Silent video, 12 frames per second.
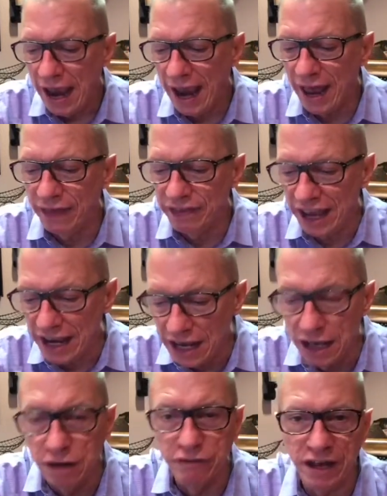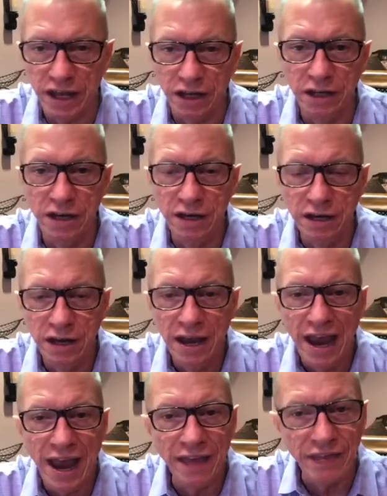and they innovated
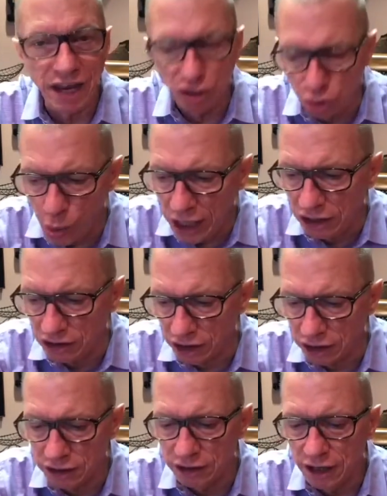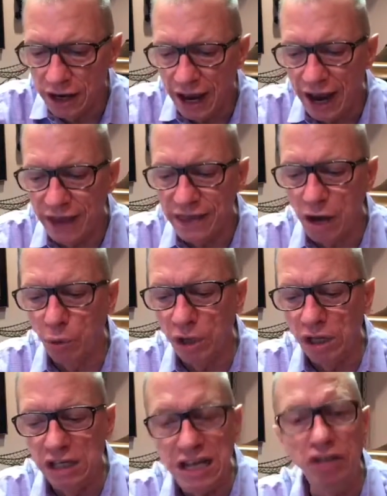and they tweaked it and they
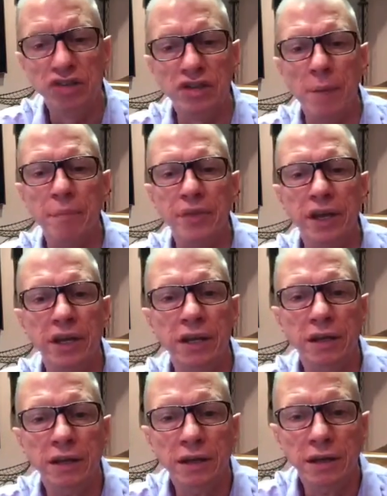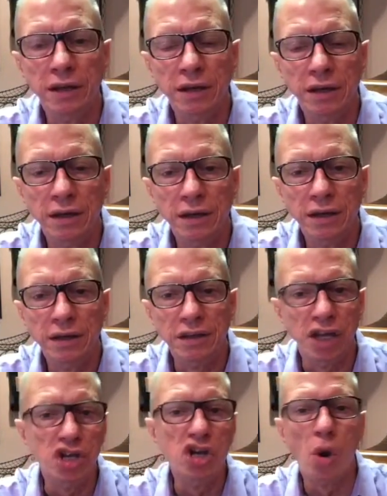released something
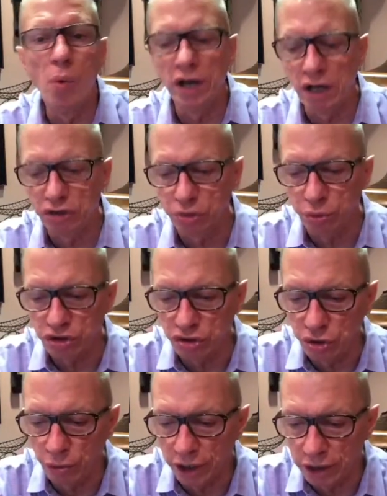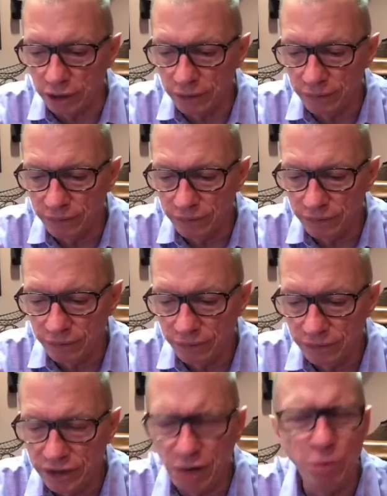that no one else was doing.
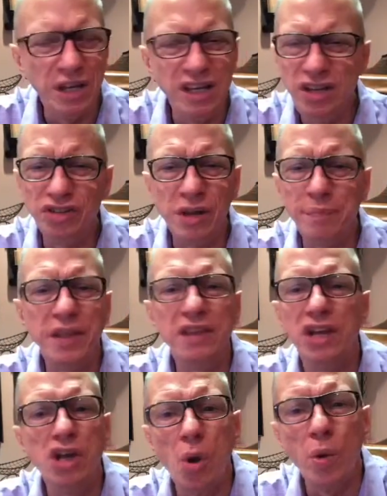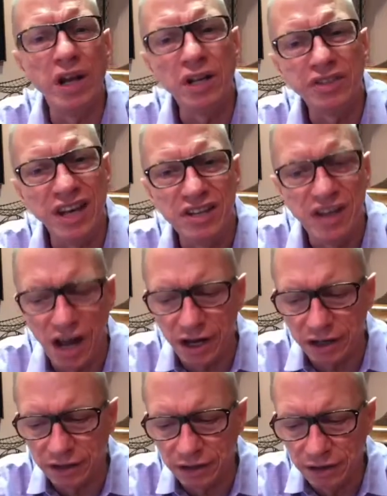They released something that no one else had done.